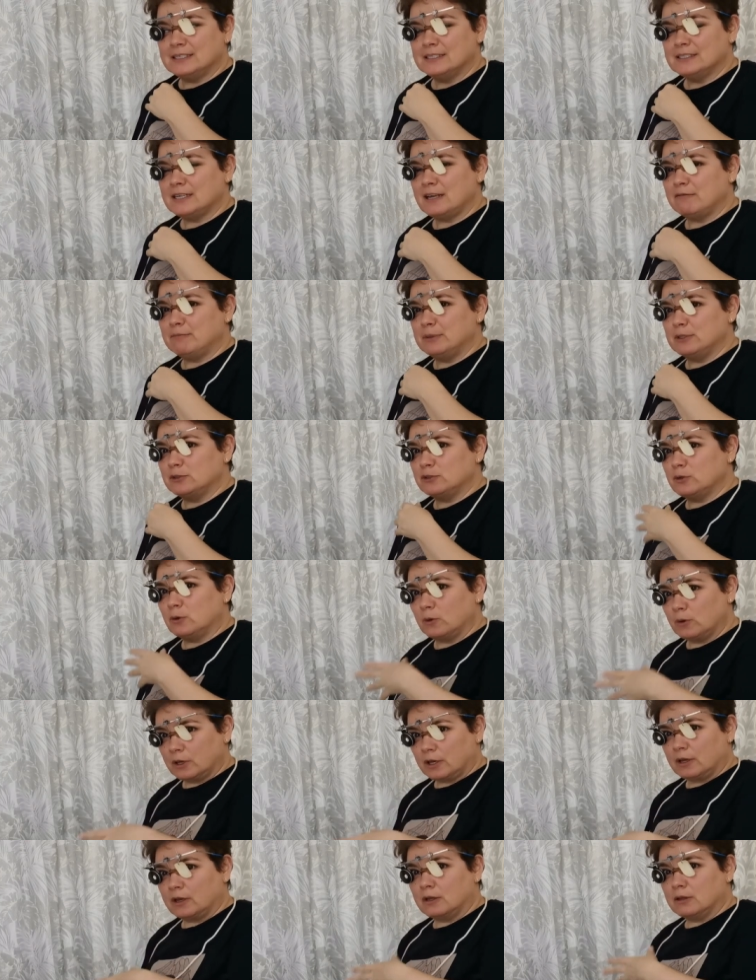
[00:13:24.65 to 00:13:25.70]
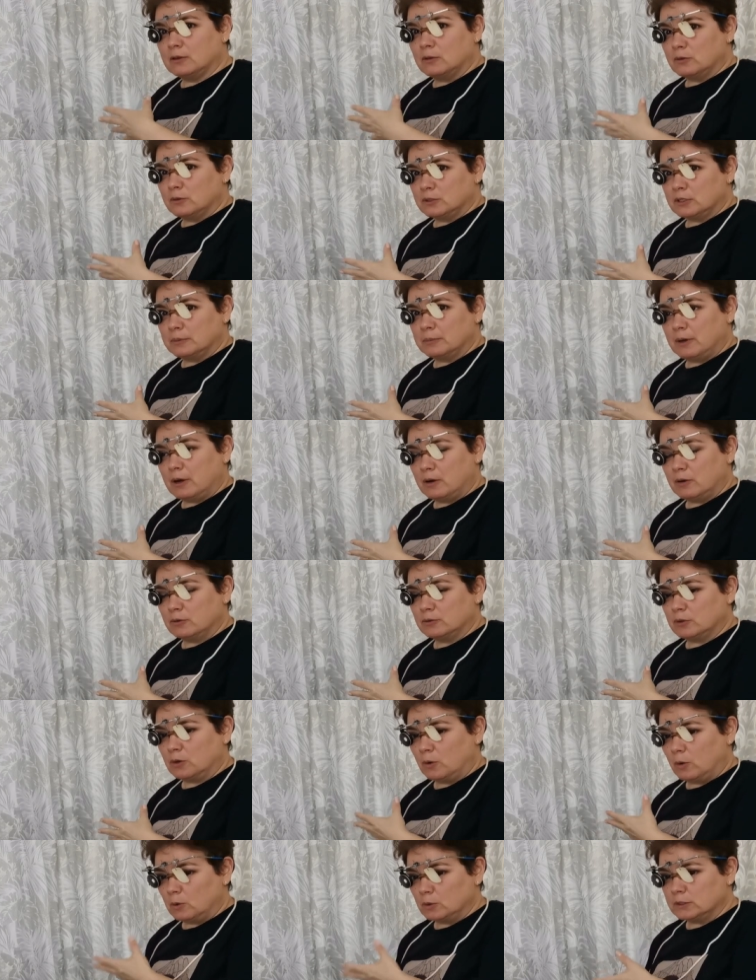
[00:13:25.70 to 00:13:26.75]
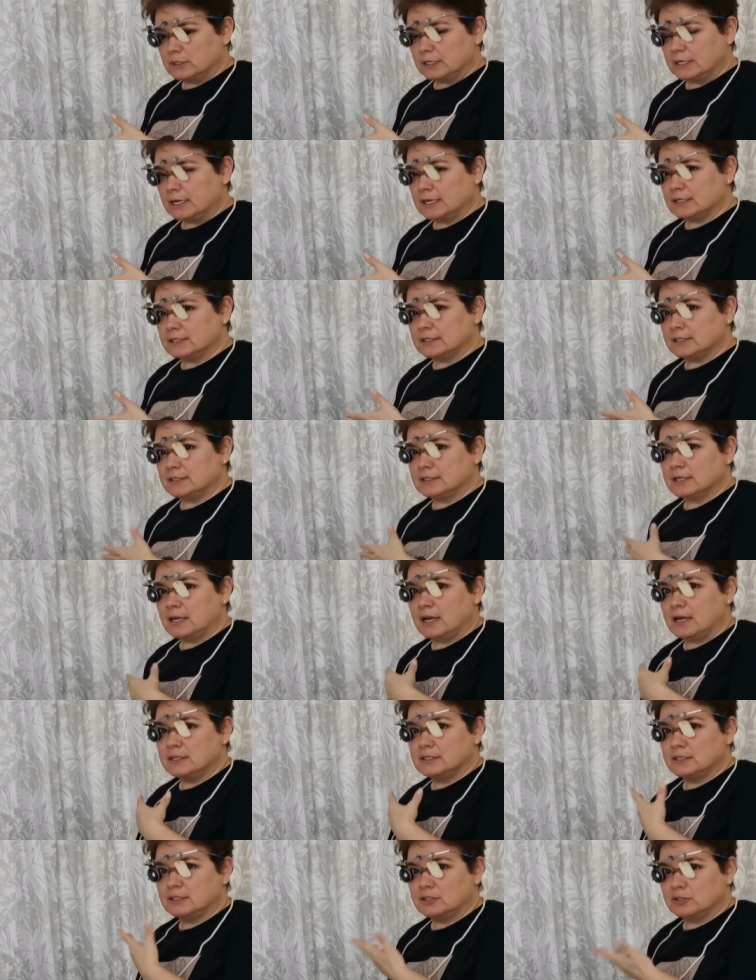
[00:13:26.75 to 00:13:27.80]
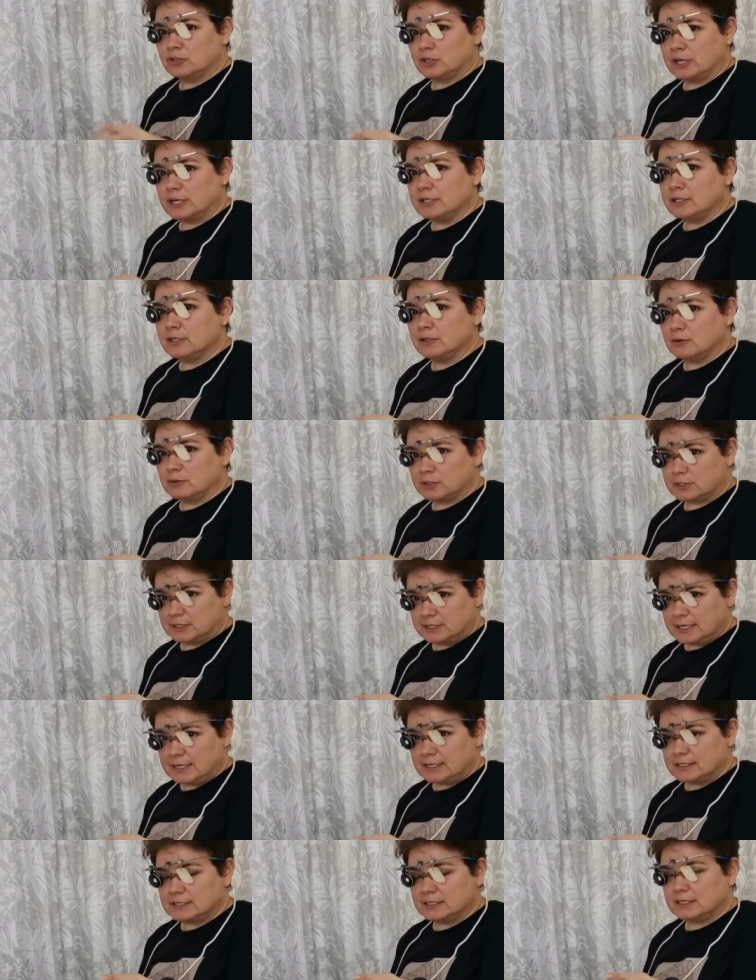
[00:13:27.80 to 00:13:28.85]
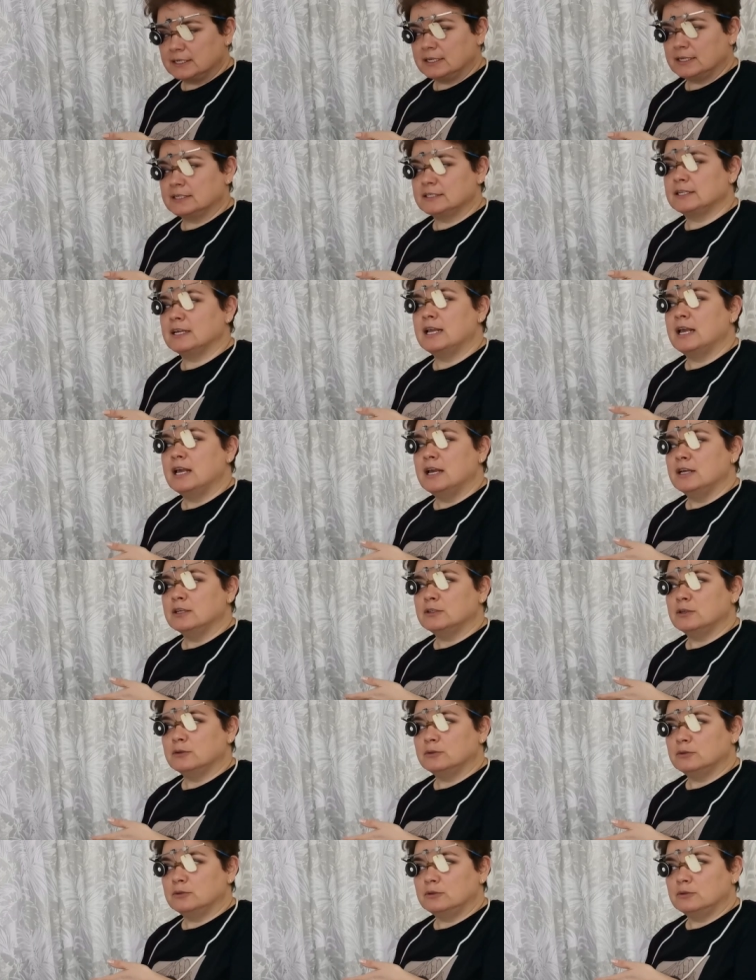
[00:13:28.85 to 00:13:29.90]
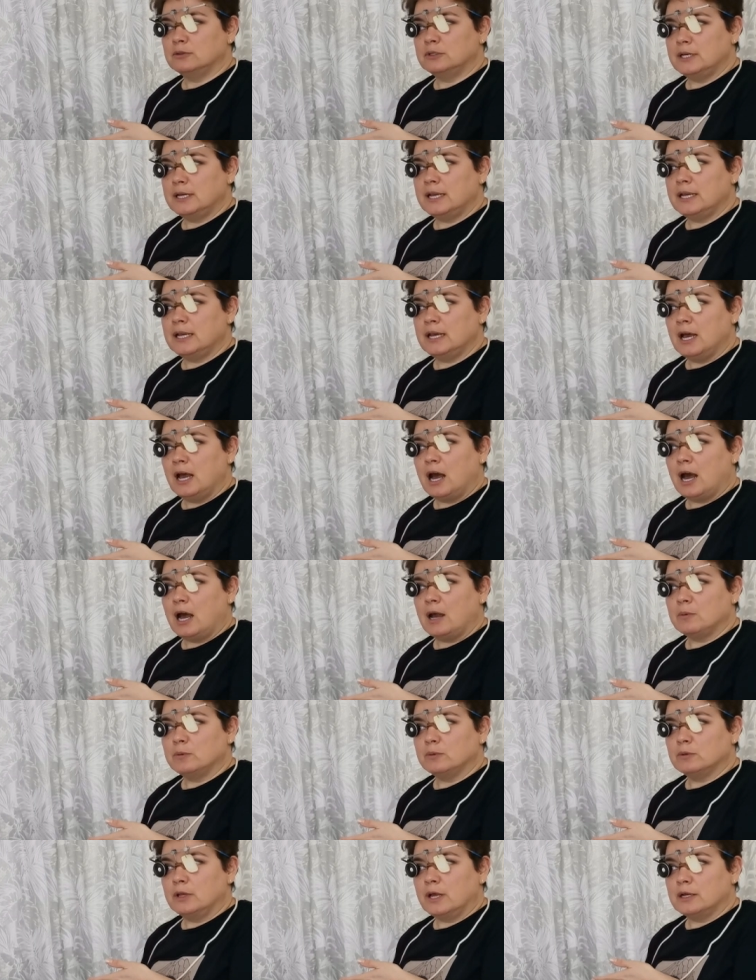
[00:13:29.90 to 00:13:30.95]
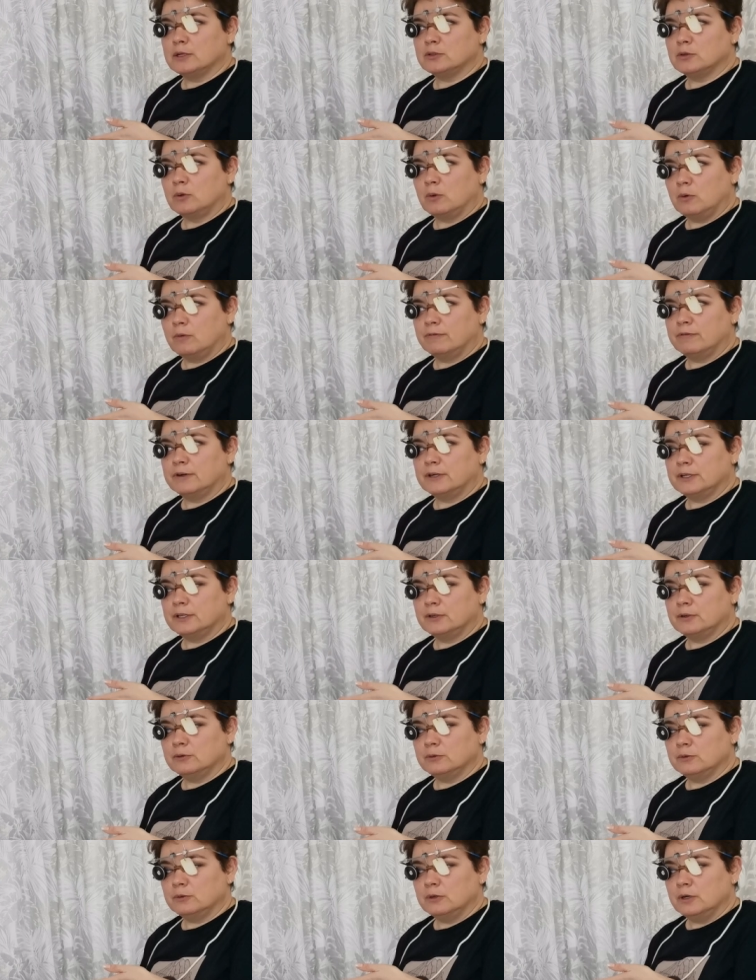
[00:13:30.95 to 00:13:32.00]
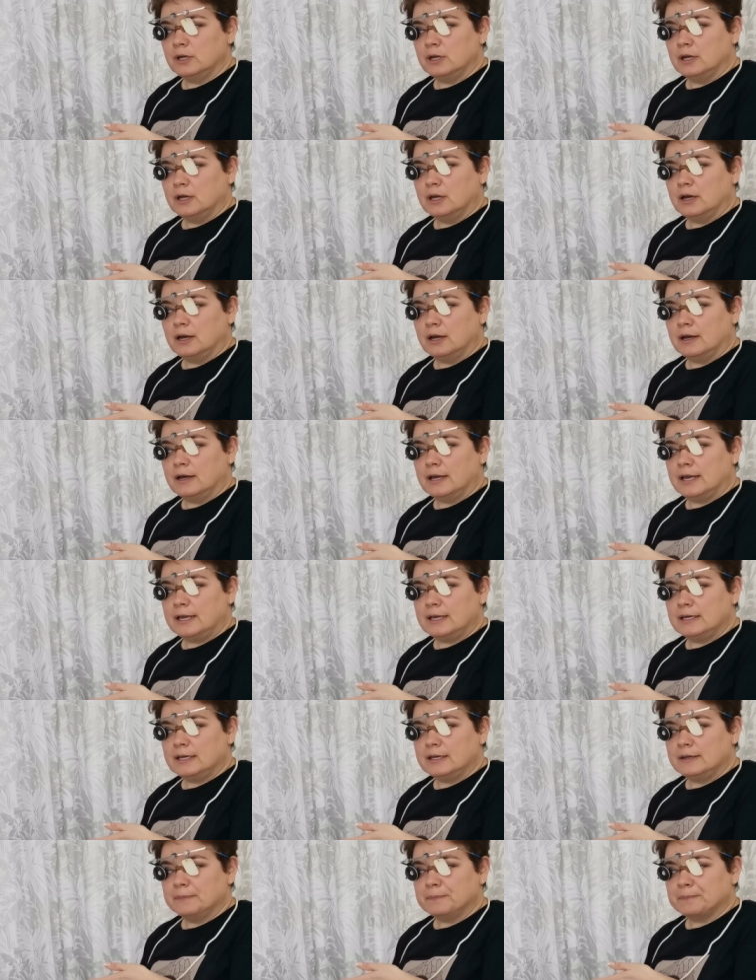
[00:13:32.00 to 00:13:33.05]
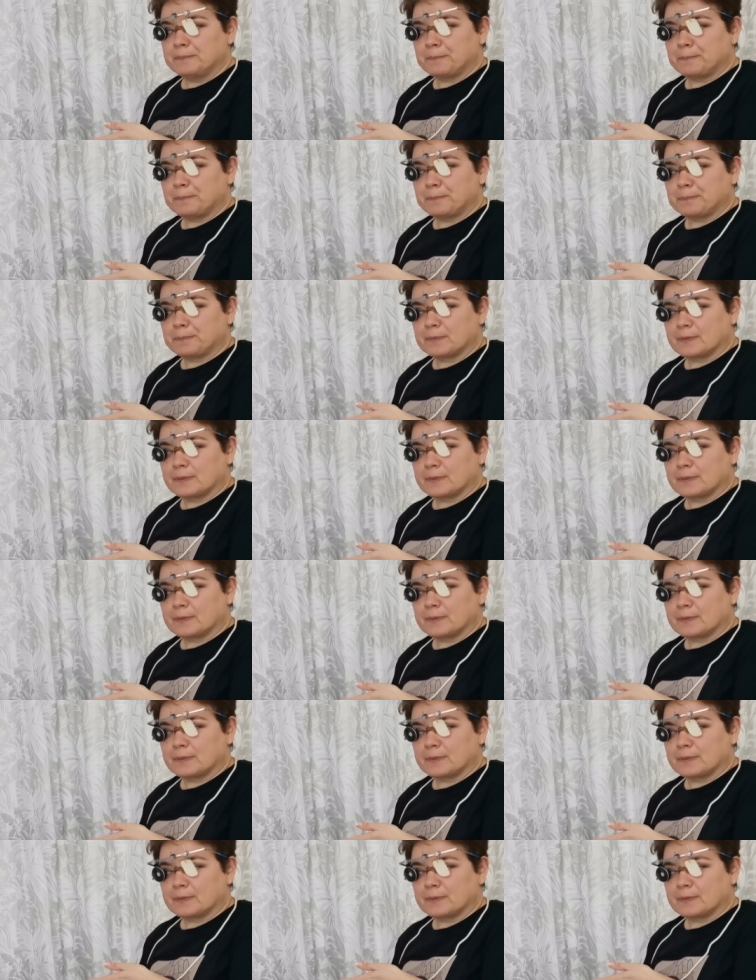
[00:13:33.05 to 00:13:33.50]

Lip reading: Since I've been talking a lot about holding exercises, training your steadiness, so today I would like to offer you a